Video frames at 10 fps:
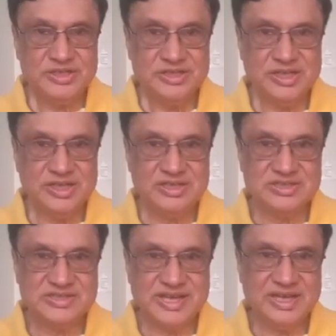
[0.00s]
The
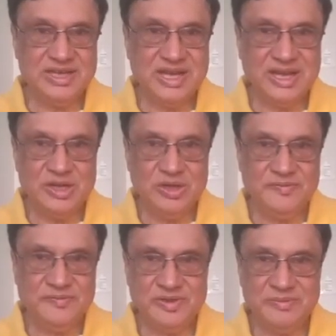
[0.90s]
second kind
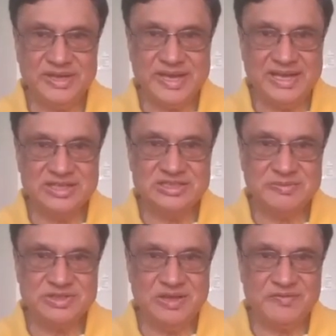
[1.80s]
of
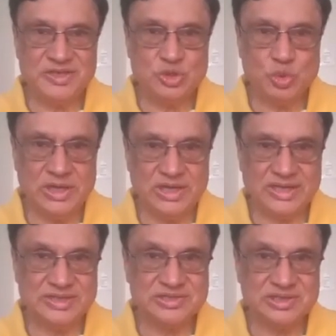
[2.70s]
mechanism is a visual
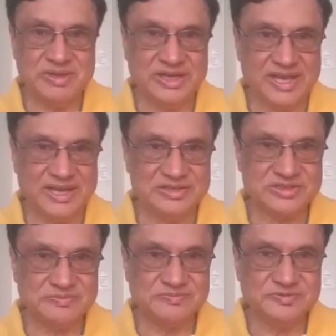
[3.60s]
attention
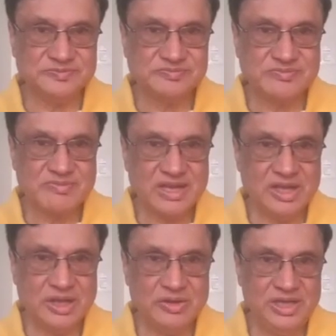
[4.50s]
mechanism.
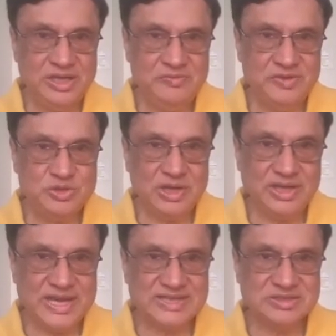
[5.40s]
Now, in
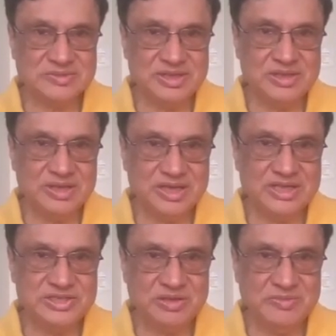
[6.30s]

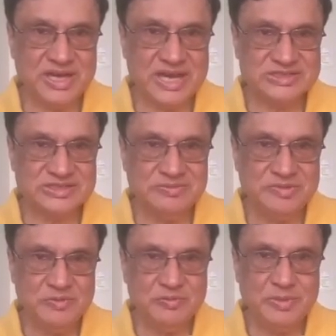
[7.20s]
attention
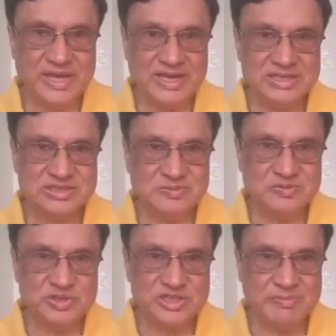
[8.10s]

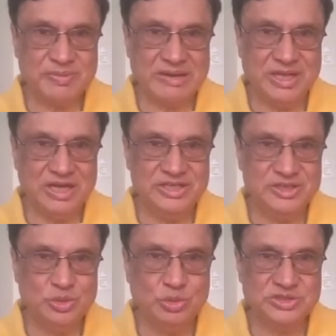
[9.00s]
mechanisms which are primarily
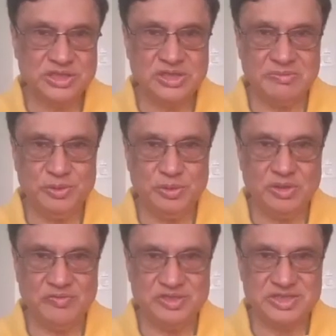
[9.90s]
used in
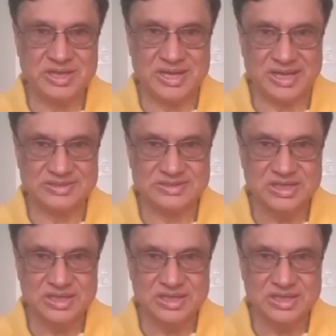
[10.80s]
computer vision tasks,